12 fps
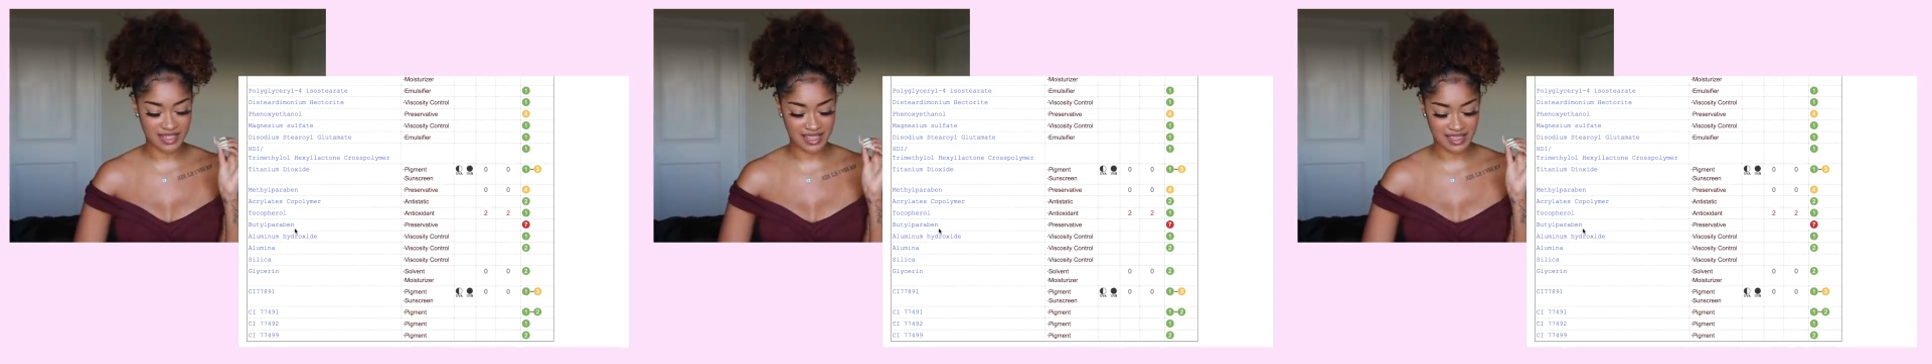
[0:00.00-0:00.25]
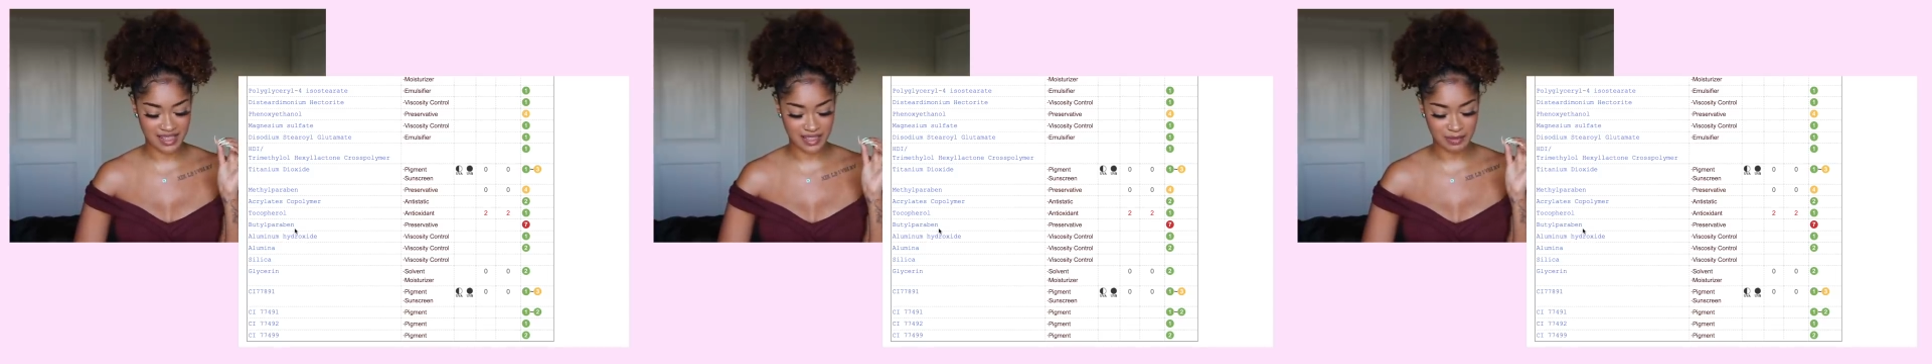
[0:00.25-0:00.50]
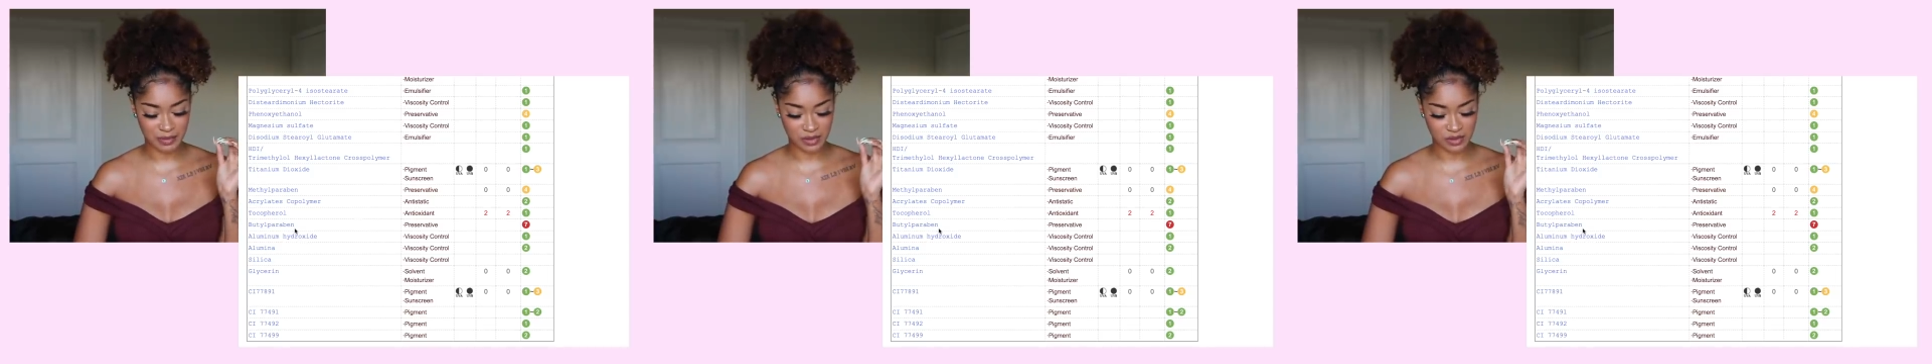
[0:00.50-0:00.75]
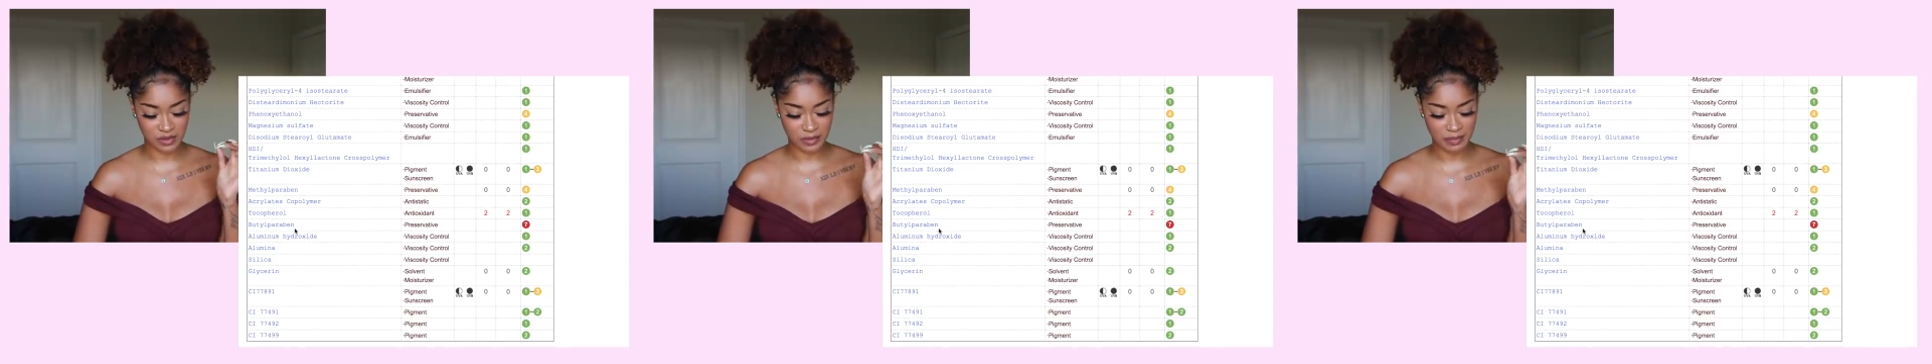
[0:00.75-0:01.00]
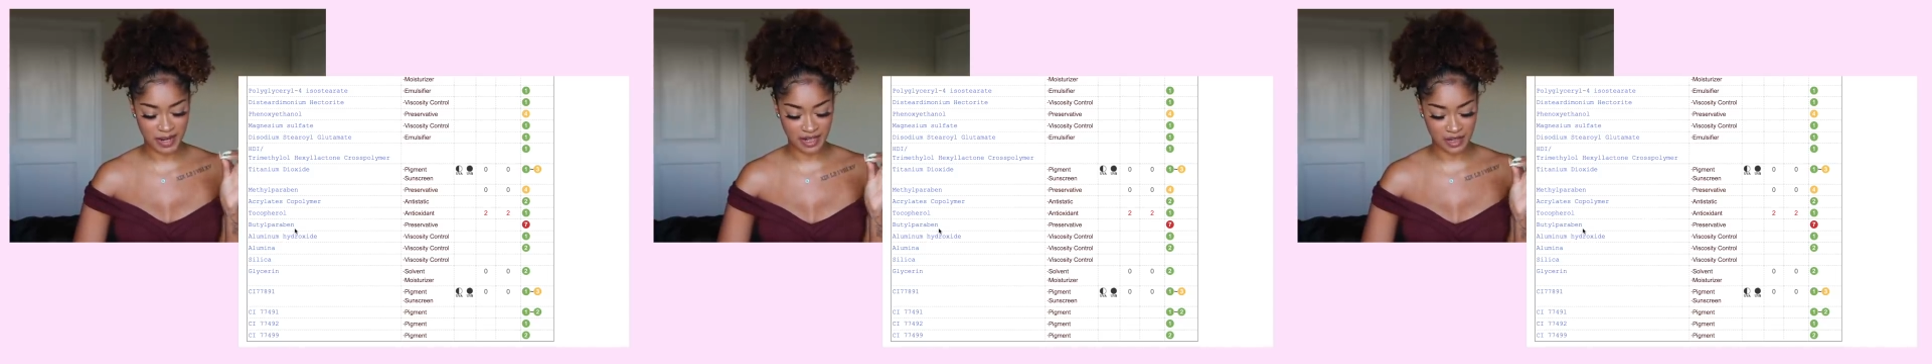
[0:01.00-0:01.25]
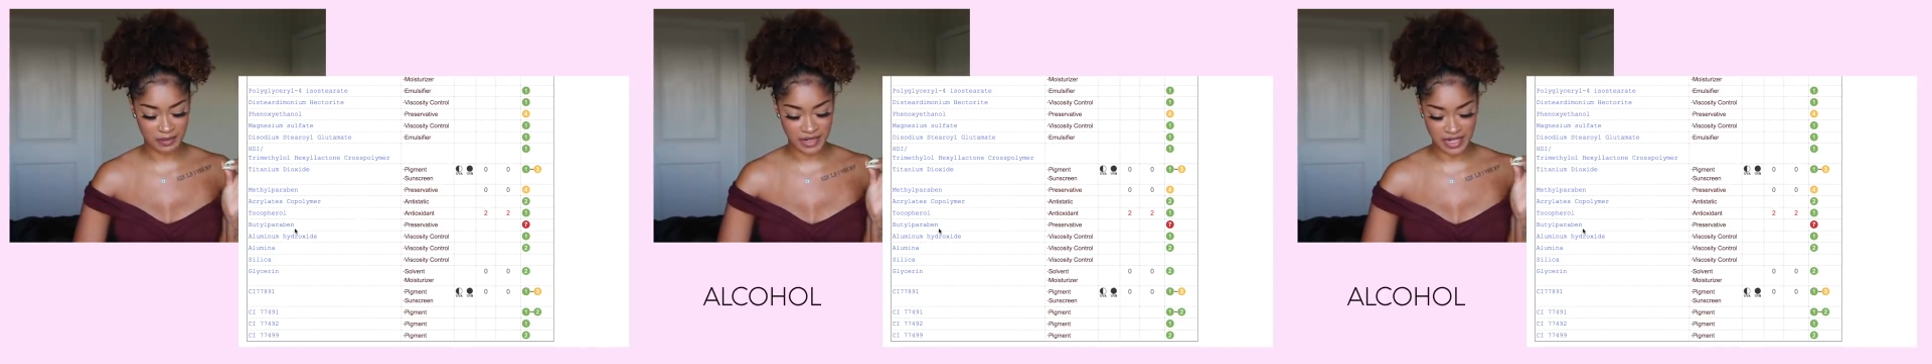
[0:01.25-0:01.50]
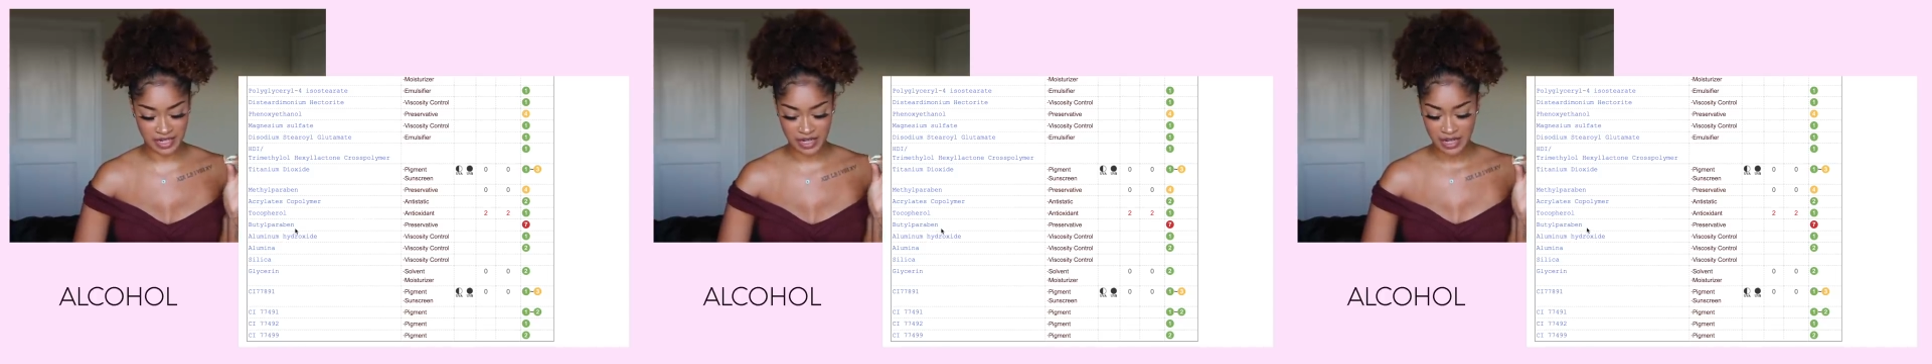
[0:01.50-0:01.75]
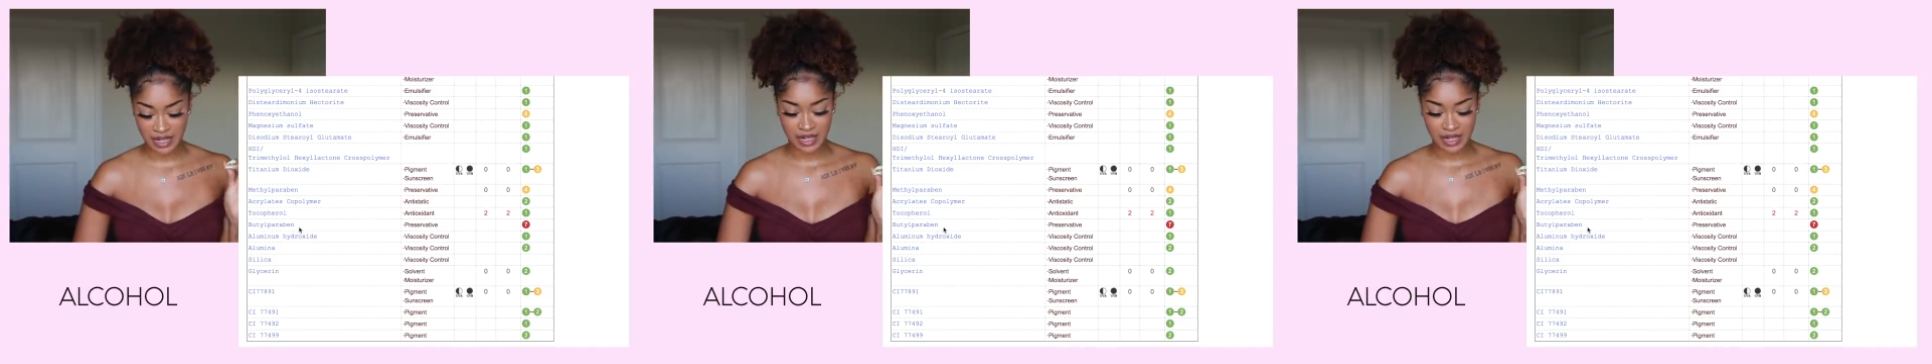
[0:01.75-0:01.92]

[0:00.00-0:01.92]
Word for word: I think it's butyl paraben,